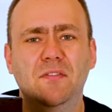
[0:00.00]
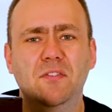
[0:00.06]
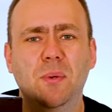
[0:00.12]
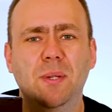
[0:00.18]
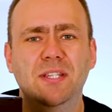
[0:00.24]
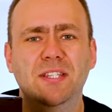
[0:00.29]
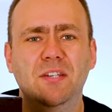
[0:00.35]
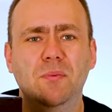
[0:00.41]
of
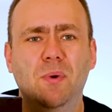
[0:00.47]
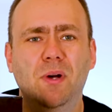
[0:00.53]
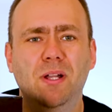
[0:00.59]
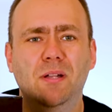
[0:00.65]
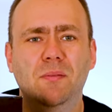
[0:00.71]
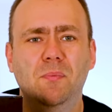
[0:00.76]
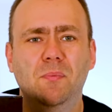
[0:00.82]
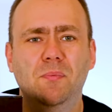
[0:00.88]

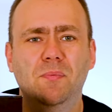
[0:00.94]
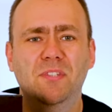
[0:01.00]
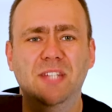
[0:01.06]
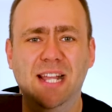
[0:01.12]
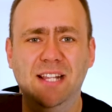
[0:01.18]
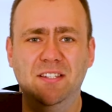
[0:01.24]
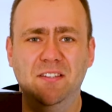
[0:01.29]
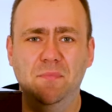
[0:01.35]
21
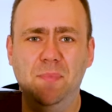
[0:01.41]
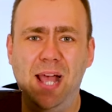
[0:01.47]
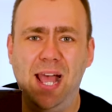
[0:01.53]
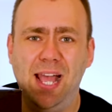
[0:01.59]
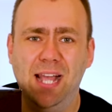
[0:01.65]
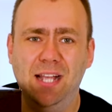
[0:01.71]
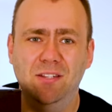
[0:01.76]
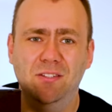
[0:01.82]
sets of
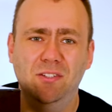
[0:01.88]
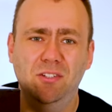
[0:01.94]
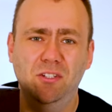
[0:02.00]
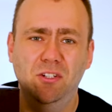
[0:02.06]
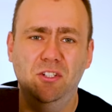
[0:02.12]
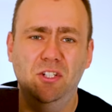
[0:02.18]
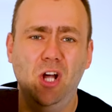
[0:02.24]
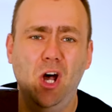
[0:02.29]
bags.
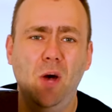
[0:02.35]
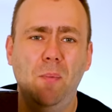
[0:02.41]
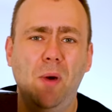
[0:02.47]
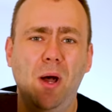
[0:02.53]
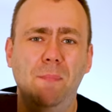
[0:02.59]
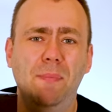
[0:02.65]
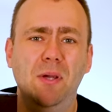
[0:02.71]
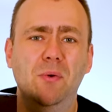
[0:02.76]
You start
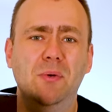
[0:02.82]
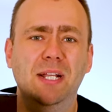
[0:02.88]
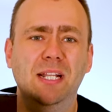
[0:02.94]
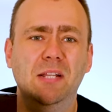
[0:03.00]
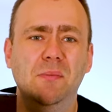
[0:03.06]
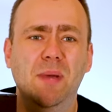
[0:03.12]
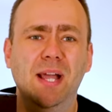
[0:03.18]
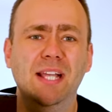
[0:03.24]
by
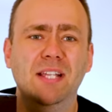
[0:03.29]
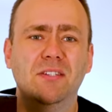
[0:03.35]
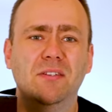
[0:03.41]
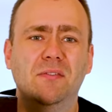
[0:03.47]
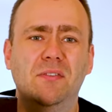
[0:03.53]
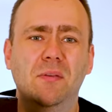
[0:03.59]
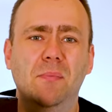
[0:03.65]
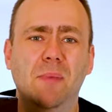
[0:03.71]
building the base
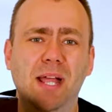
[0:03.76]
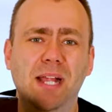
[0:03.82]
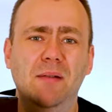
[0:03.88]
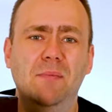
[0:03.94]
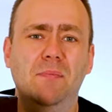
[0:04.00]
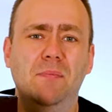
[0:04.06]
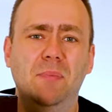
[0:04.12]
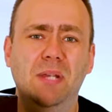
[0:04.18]
of the
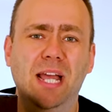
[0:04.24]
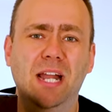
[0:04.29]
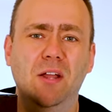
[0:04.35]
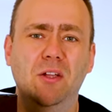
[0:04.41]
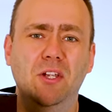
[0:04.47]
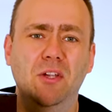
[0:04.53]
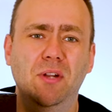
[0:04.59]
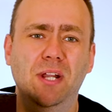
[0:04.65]
main
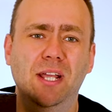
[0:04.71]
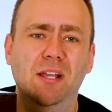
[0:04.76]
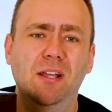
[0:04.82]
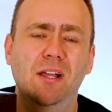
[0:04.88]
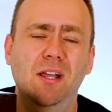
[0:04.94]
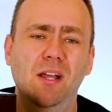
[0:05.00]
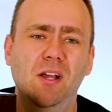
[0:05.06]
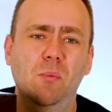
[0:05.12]
piano unit,
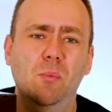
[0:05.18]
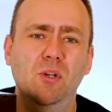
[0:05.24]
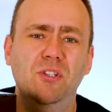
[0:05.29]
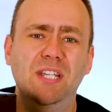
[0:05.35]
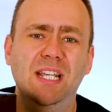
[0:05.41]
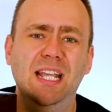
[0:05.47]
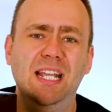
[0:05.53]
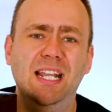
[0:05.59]

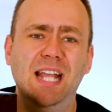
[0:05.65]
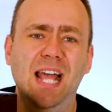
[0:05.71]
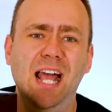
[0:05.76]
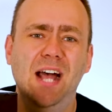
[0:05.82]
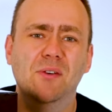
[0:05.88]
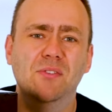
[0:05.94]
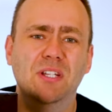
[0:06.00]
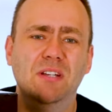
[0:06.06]
putting in the
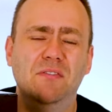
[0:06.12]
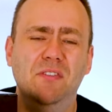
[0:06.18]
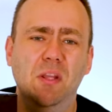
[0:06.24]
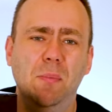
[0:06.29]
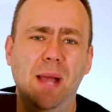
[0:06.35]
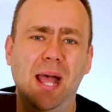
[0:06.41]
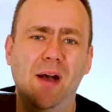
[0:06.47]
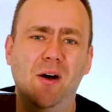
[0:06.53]
housing for
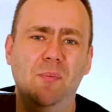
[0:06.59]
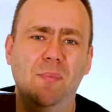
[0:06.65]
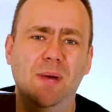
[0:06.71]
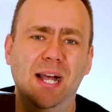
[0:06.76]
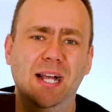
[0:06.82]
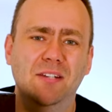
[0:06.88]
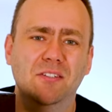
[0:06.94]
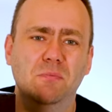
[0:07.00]
the power
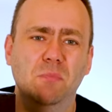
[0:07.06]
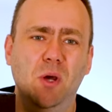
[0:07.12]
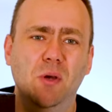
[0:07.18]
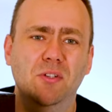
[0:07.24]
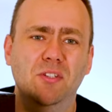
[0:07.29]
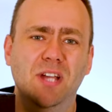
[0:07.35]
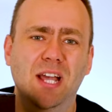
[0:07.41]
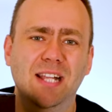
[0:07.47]
packs,
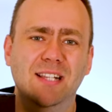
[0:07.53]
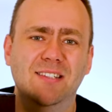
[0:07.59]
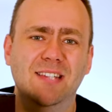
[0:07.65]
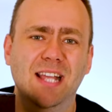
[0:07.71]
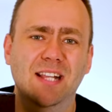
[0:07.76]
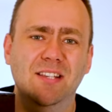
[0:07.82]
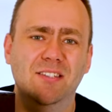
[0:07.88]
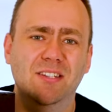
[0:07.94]
motor and
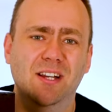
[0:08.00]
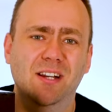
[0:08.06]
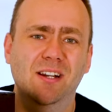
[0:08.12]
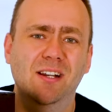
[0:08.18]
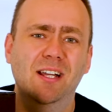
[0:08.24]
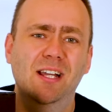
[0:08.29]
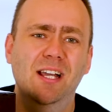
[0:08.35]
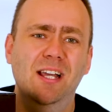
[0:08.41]

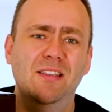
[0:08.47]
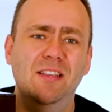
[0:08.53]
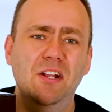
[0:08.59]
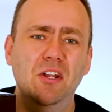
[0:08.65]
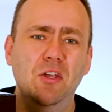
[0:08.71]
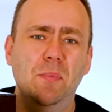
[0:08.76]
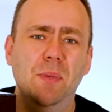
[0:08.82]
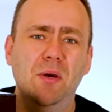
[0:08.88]
sensor.
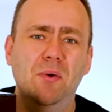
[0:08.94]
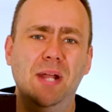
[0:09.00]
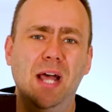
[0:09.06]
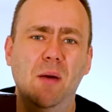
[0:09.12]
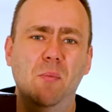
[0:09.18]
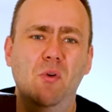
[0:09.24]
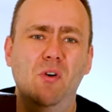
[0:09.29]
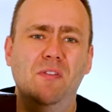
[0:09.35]
Then you build
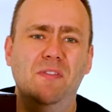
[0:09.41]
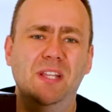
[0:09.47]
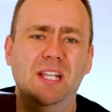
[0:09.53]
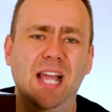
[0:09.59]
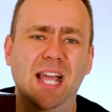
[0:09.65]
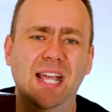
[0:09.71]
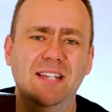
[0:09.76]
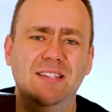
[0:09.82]
out more of the
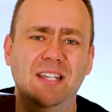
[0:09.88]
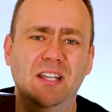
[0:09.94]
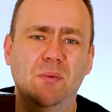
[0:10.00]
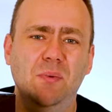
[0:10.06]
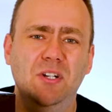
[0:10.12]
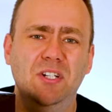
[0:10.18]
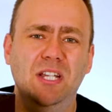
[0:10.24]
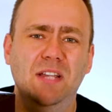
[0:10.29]

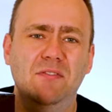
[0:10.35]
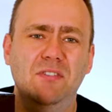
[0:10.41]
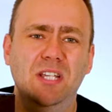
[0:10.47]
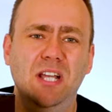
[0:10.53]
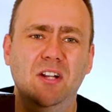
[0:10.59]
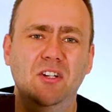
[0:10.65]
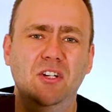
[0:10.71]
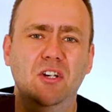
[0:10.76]
casing, which gives
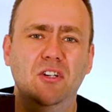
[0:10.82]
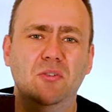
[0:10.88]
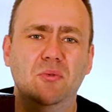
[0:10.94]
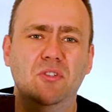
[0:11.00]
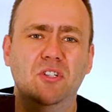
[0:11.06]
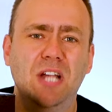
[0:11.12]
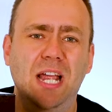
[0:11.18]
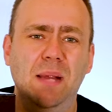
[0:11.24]
the
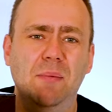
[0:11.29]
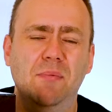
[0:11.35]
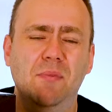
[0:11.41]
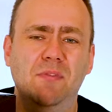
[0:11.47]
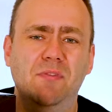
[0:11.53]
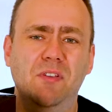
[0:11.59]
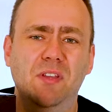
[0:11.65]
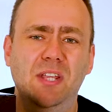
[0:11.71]
unusual shape
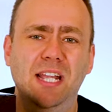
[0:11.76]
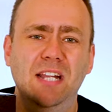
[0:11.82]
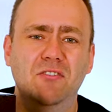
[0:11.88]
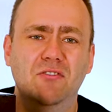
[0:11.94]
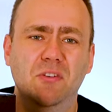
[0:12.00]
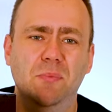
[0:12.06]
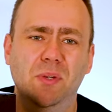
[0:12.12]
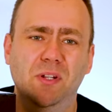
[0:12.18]
for the
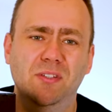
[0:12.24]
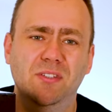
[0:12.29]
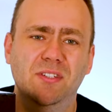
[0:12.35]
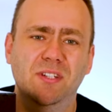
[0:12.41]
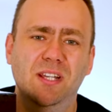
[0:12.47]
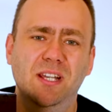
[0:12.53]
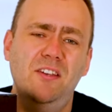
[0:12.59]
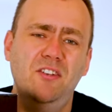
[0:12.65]

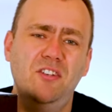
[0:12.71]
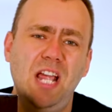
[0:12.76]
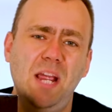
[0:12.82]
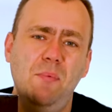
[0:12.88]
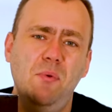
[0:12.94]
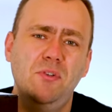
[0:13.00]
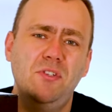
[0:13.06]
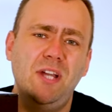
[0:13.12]
instrument. The
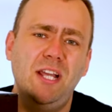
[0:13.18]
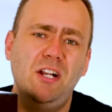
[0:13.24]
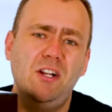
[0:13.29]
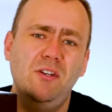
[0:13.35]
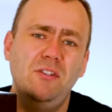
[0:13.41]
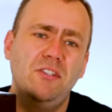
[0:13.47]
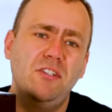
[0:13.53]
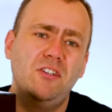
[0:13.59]
shape also
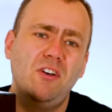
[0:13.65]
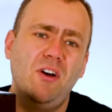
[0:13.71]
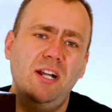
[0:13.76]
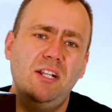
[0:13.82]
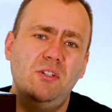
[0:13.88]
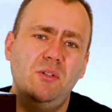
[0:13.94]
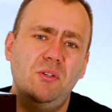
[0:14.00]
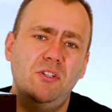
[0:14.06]
includes a
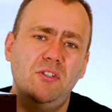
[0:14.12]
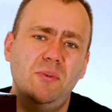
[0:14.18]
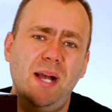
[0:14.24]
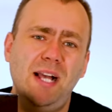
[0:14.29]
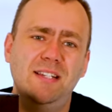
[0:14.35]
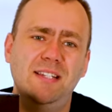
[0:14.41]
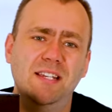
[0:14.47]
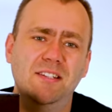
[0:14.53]
side door to
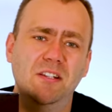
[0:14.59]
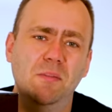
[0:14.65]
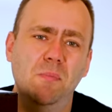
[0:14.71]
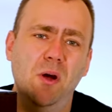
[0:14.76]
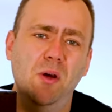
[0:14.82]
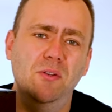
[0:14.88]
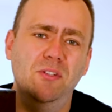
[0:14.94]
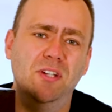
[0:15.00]
access the
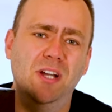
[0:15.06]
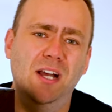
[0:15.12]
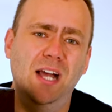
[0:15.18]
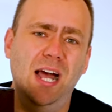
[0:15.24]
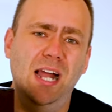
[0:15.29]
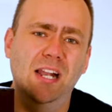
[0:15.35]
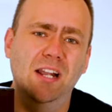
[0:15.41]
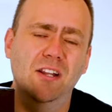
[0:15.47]

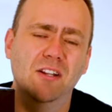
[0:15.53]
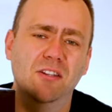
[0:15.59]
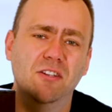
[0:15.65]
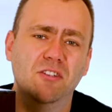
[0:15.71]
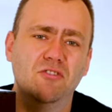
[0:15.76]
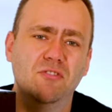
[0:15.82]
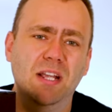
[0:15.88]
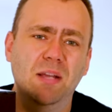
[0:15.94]
motor and the,
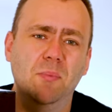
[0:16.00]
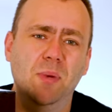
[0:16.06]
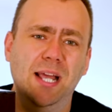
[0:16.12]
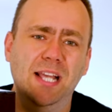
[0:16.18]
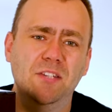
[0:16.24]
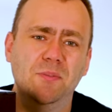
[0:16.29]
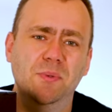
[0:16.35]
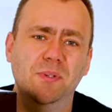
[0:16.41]
the string
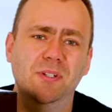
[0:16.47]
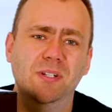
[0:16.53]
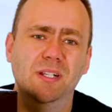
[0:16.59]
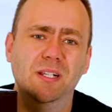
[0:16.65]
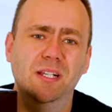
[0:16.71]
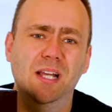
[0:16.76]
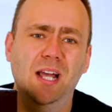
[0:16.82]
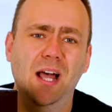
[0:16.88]
placement,
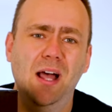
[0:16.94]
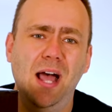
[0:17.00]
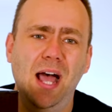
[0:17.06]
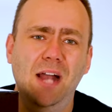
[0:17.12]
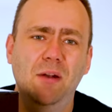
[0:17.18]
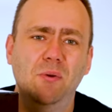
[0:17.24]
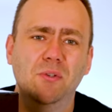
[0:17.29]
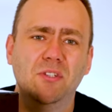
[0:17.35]
uh,
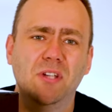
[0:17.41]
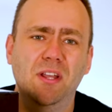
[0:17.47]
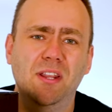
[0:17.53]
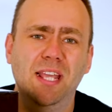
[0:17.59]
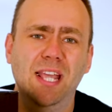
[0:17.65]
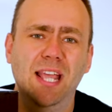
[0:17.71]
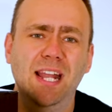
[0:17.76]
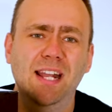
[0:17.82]
and also
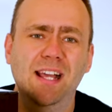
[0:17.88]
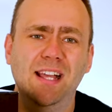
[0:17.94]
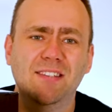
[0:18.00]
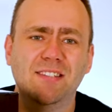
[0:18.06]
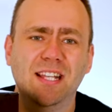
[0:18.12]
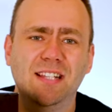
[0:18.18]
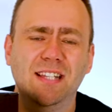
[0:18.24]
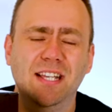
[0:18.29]
the inner
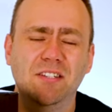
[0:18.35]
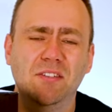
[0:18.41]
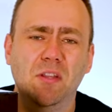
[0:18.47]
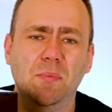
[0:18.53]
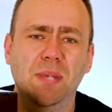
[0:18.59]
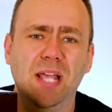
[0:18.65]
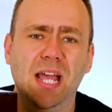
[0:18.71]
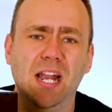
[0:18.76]
aesthetics
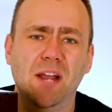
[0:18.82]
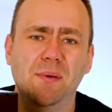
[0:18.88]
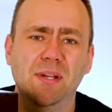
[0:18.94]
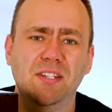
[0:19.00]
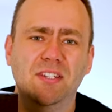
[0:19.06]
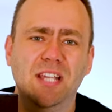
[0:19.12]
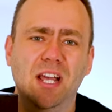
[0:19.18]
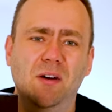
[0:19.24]
of the piano
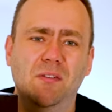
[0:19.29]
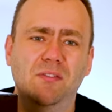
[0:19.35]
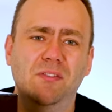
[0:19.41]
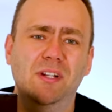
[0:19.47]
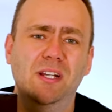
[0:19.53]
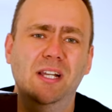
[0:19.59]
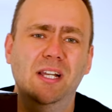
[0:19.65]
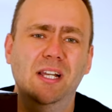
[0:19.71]
itself.
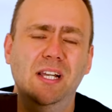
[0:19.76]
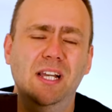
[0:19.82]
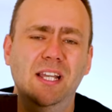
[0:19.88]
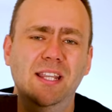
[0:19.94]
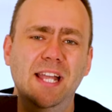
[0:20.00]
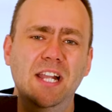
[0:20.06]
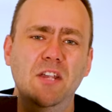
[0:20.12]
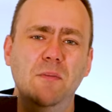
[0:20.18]

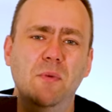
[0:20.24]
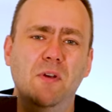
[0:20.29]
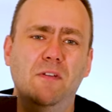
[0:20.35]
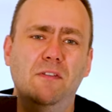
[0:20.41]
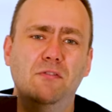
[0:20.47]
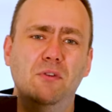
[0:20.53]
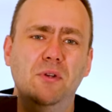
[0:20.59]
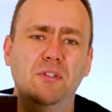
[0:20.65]
Then you
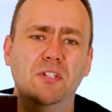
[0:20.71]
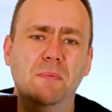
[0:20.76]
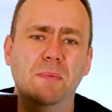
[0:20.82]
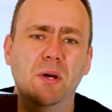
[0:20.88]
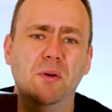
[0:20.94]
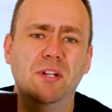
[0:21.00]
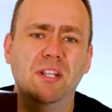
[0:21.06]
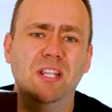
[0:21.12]
move through to
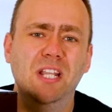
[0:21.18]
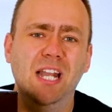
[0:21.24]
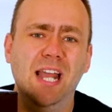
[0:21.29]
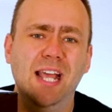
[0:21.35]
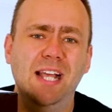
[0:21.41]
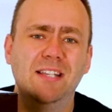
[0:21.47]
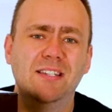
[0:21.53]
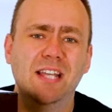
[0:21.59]
building the
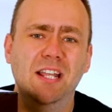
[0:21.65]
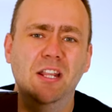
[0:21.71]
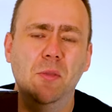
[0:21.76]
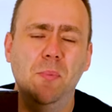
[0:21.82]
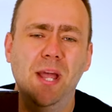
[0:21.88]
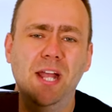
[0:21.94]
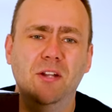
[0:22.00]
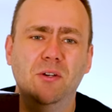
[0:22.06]
legs and
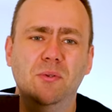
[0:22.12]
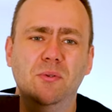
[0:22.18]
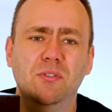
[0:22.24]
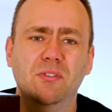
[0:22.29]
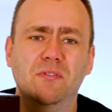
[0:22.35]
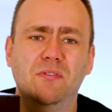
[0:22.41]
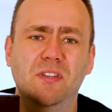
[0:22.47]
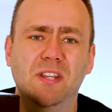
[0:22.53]
the
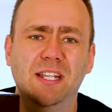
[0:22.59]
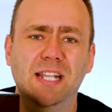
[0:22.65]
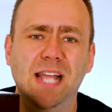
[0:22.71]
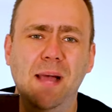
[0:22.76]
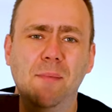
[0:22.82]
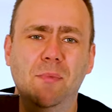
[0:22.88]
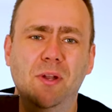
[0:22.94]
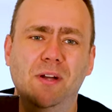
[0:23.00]
pedals for the
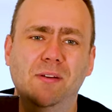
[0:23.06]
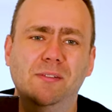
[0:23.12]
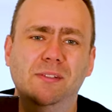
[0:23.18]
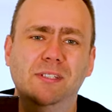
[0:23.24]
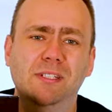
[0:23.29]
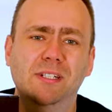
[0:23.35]
dampener.